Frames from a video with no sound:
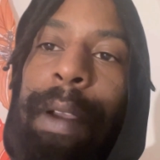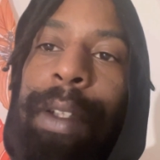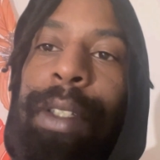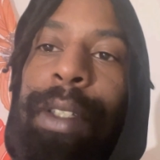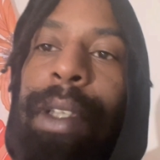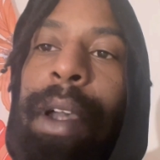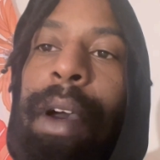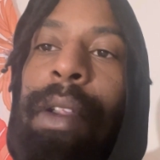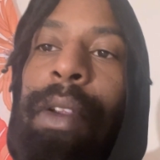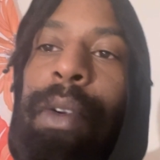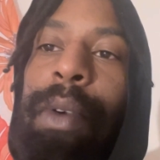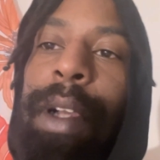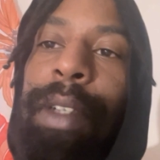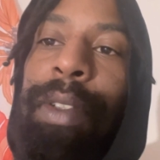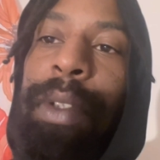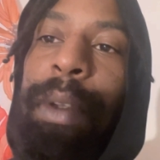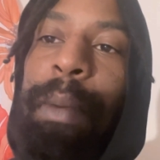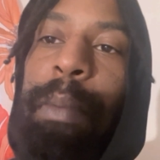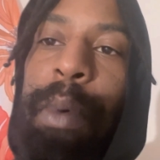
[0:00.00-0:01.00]
all across
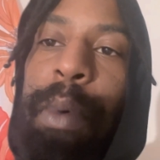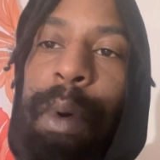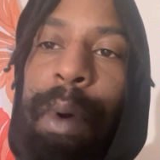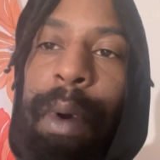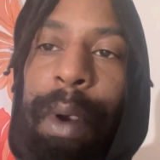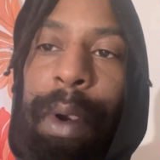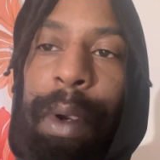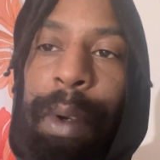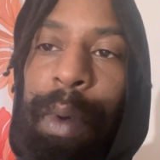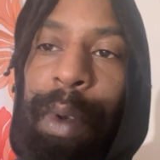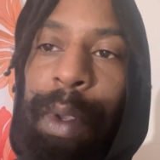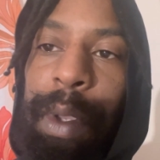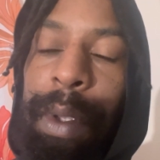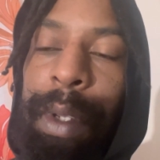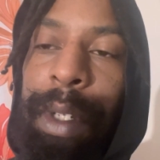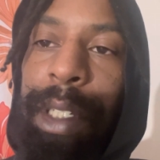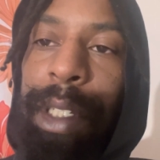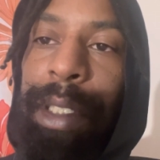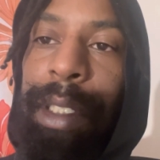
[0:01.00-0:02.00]
the board, you
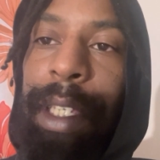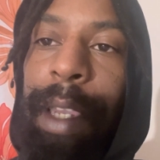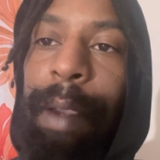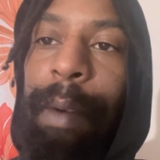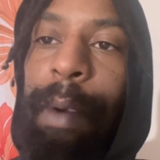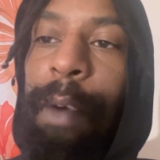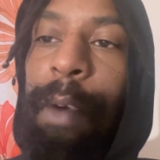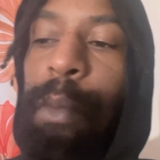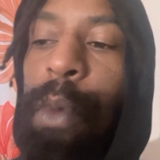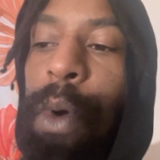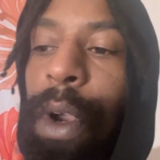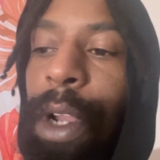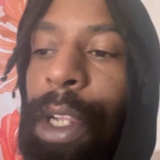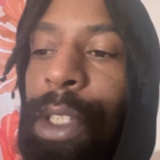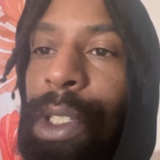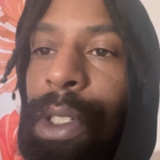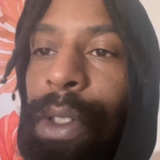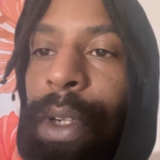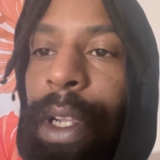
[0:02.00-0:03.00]
just get a more
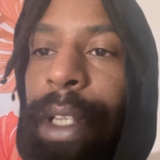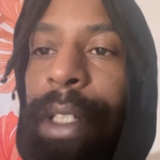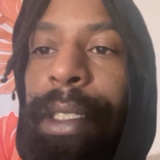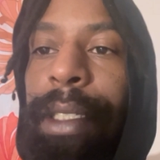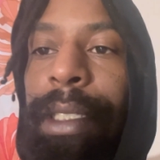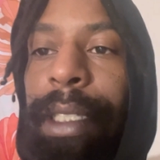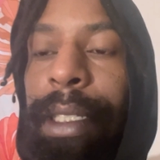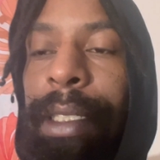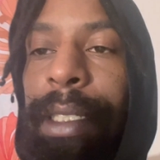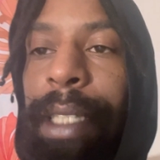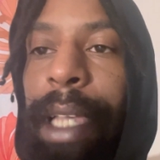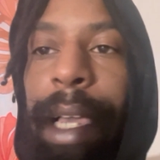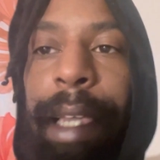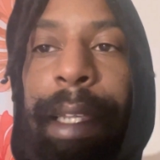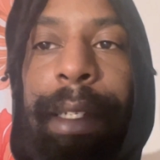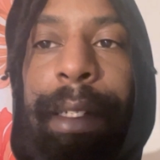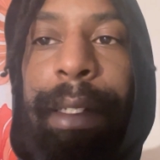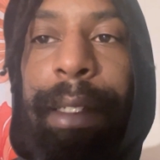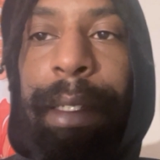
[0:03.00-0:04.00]
integrated
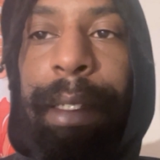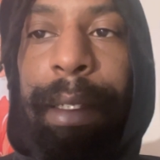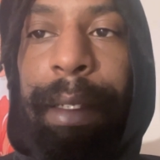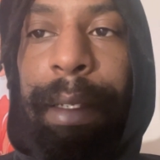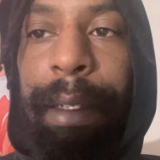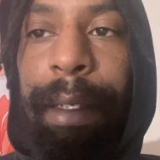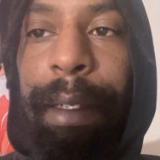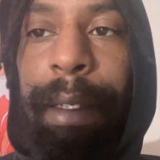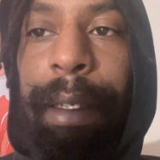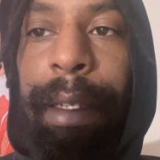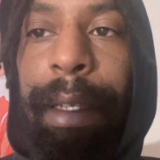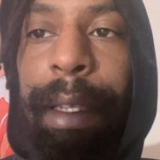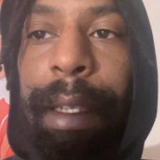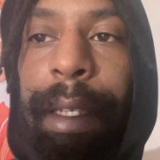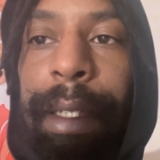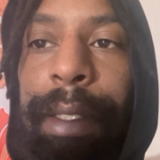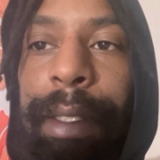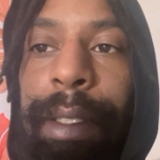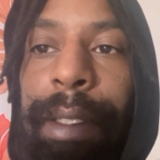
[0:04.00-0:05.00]
society.
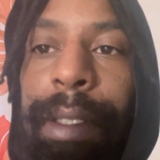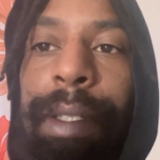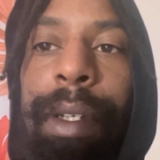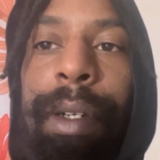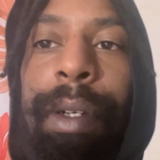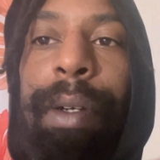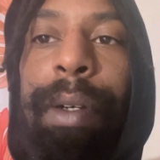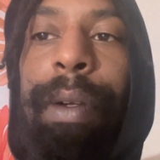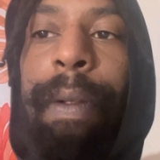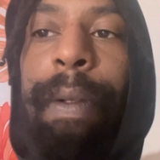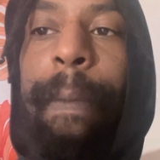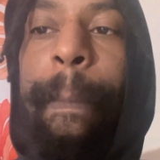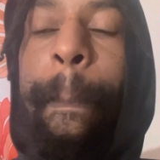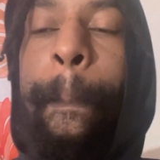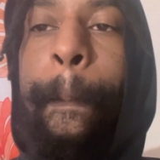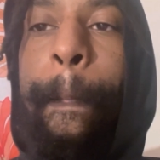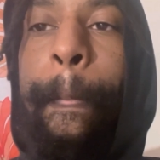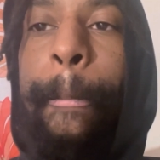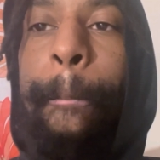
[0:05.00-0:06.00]
So
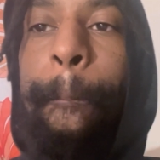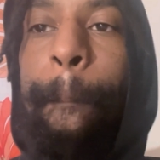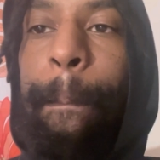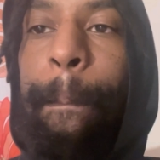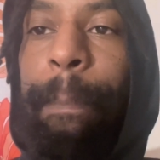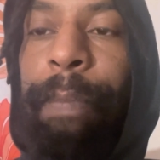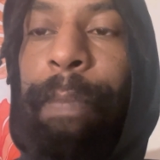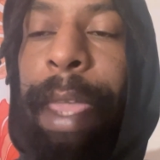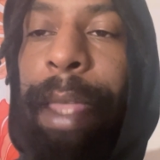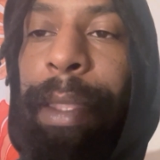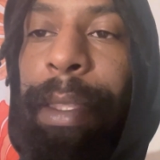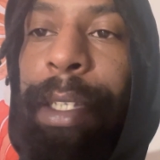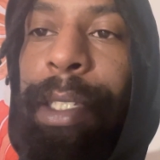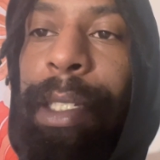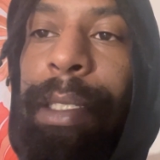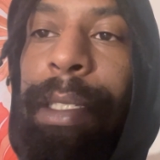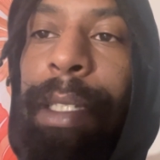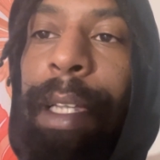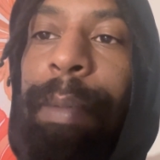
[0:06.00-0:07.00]
that leads
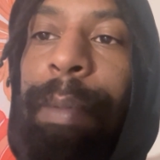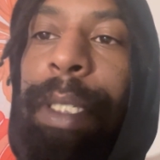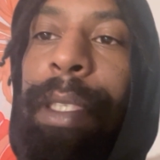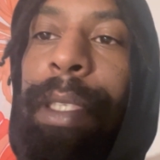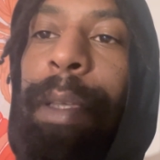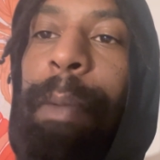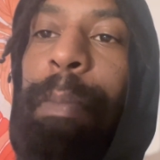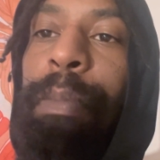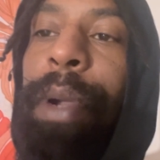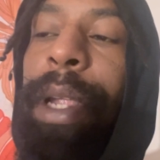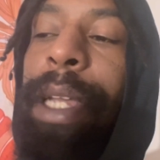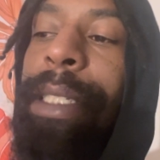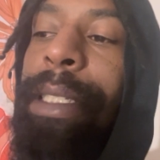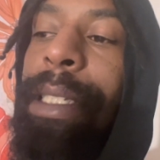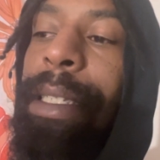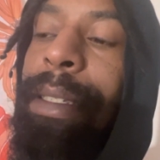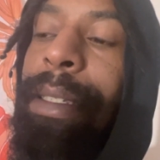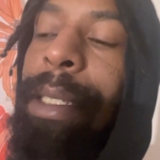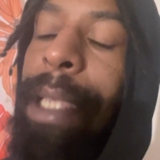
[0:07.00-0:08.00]
us up to the
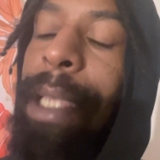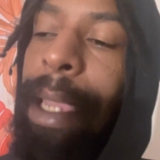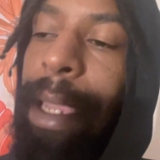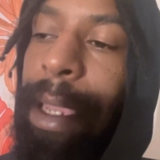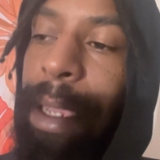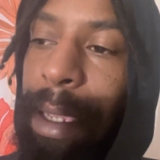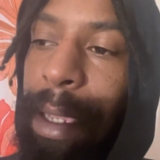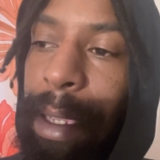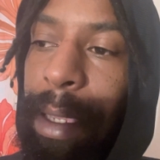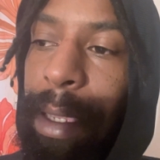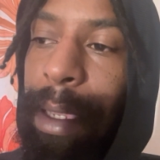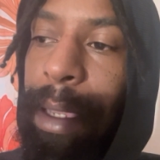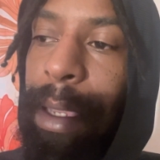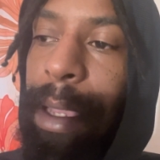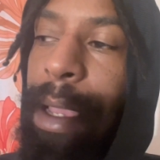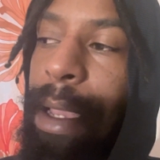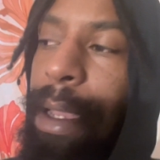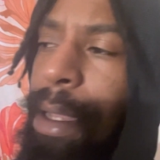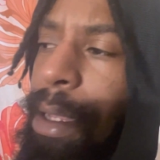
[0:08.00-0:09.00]
present day.
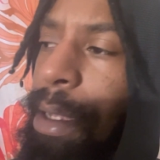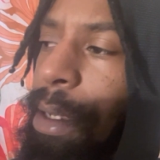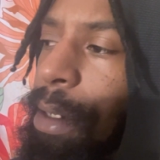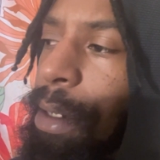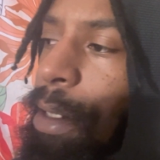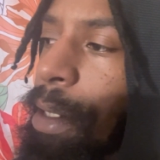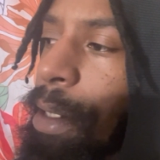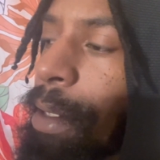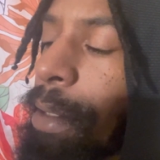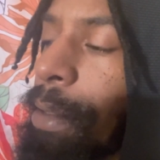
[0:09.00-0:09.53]
And